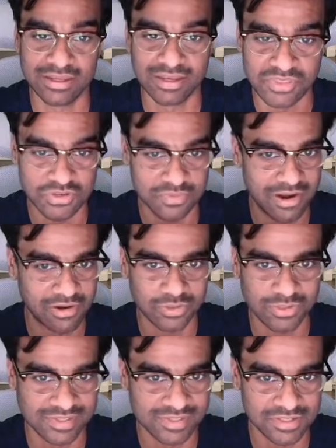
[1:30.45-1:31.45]
The numerical
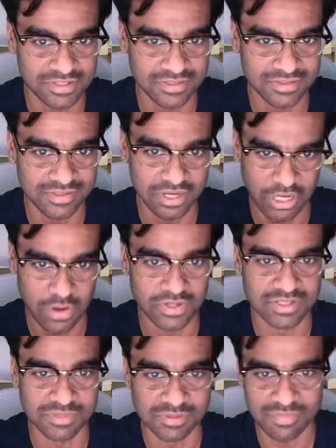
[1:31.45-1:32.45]
decisions are going
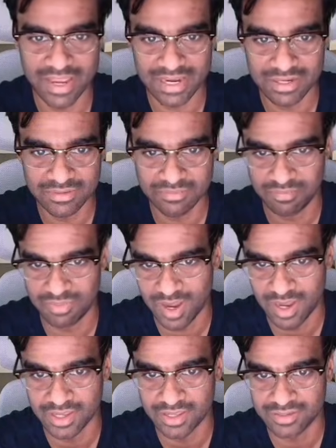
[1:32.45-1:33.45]
to be made
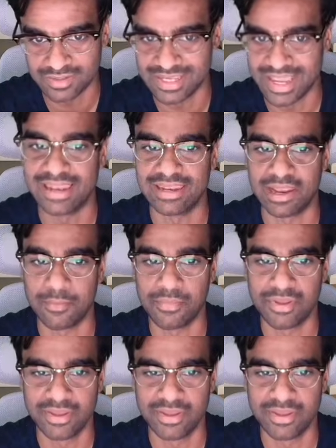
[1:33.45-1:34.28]
by the LLM.